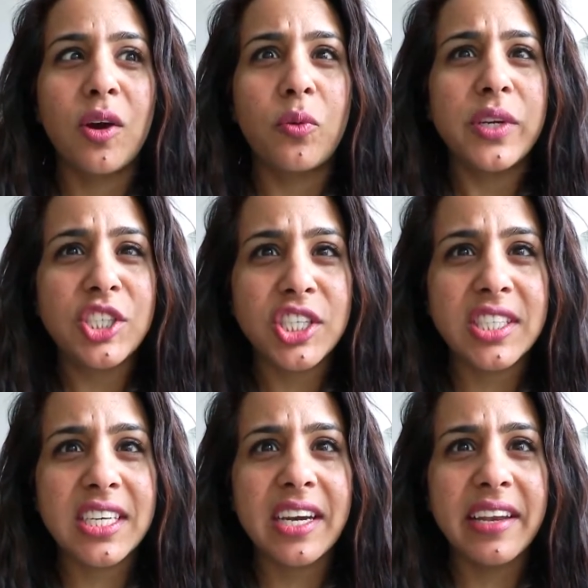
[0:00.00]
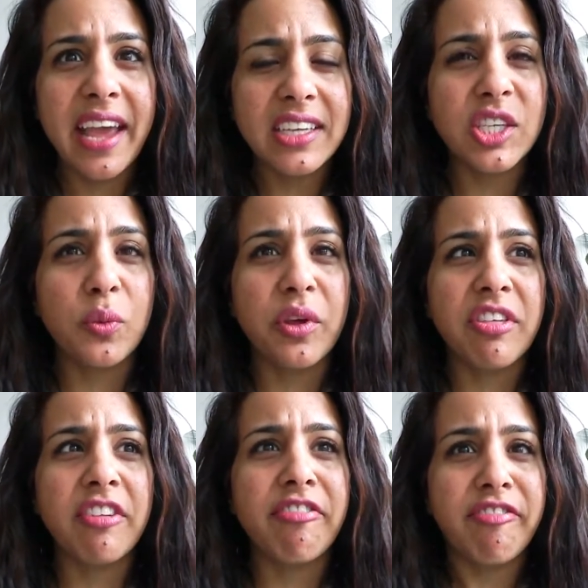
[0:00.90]
we just connected
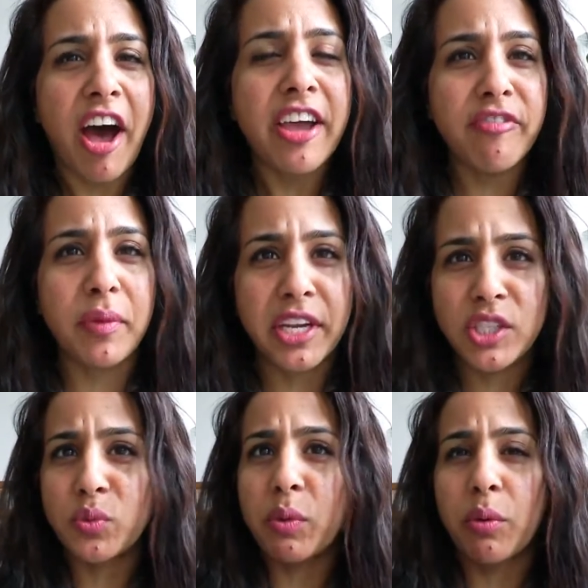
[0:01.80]
within 5 minutes.